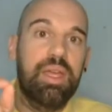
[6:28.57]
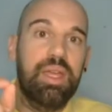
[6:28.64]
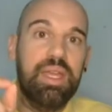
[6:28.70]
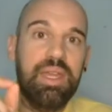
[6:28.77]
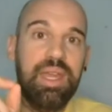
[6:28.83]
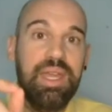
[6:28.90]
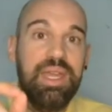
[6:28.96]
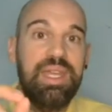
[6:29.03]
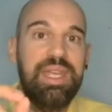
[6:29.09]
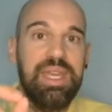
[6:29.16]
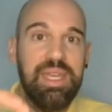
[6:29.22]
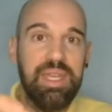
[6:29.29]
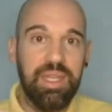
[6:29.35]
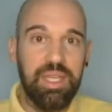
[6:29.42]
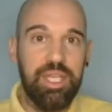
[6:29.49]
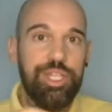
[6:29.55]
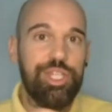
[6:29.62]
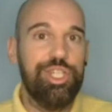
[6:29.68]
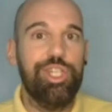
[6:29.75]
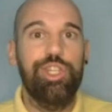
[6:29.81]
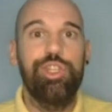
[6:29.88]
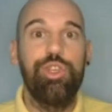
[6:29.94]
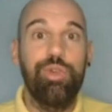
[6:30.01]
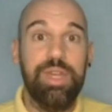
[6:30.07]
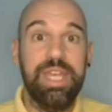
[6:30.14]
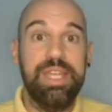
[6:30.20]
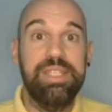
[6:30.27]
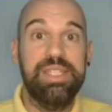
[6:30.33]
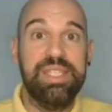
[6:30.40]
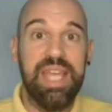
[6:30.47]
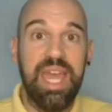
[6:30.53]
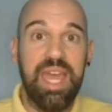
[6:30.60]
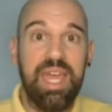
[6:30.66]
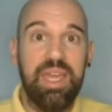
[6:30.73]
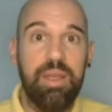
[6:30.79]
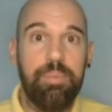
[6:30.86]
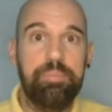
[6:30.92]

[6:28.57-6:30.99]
in English you can say,